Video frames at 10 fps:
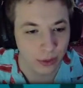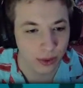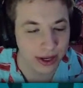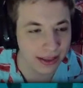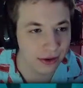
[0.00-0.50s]
we
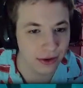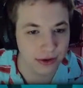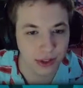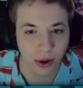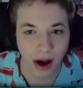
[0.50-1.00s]
can either,
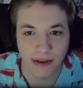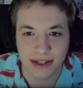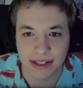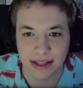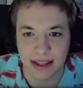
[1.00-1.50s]
so
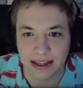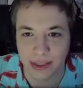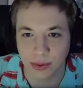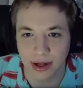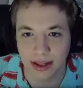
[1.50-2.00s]
obviously
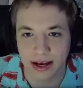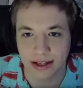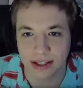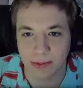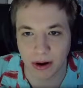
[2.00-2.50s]
this would let
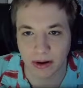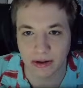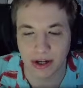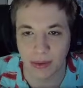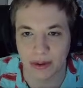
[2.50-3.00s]
us
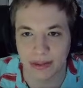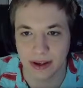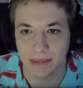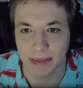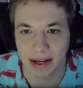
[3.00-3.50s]
start with
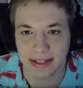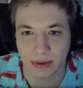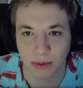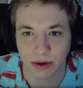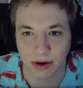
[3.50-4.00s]
the
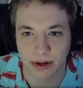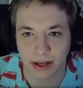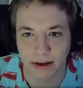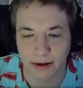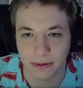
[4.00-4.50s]
basic warrior
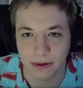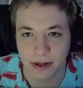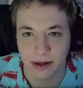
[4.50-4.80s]
gear,